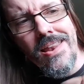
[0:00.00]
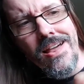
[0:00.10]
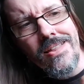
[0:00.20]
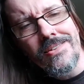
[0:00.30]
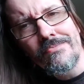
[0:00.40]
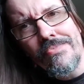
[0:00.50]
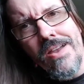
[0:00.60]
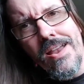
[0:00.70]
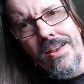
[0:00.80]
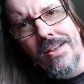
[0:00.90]
like the
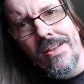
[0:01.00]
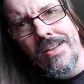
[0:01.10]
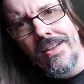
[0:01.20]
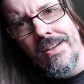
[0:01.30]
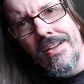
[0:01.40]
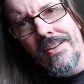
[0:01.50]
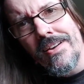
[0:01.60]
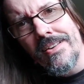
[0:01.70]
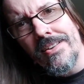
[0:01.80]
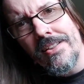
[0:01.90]
spring.
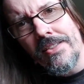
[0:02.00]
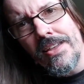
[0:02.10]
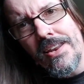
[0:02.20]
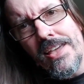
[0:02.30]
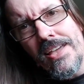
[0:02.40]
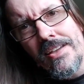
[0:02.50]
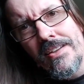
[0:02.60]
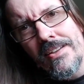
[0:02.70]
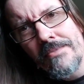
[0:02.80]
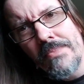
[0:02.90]
Kind of little thing there.
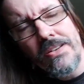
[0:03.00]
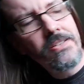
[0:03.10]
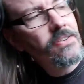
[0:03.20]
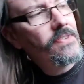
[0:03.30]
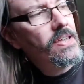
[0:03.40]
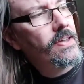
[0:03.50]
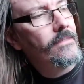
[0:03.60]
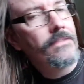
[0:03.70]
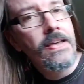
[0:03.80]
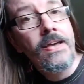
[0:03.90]
Pinches your finger.
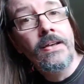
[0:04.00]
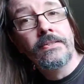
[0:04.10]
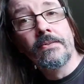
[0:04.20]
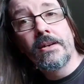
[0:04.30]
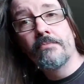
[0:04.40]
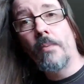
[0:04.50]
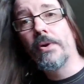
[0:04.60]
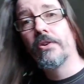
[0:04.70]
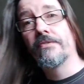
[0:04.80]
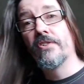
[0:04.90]
So I'm going to pop it
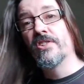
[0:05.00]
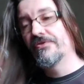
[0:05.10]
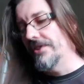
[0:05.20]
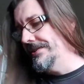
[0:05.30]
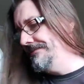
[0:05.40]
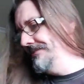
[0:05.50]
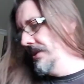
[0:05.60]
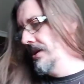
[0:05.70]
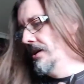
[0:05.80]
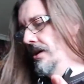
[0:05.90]
on the first fret.
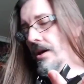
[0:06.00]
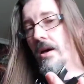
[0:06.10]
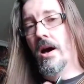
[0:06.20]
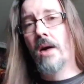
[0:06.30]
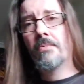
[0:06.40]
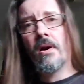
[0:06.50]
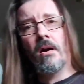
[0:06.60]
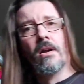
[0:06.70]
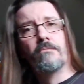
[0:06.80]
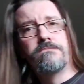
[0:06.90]
I'm
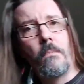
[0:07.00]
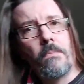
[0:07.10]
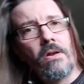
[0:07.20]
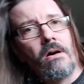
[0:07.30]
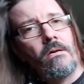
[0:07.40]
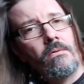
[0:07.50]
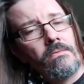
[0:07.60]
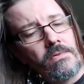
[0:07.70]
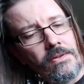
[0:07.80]
going to pop it on.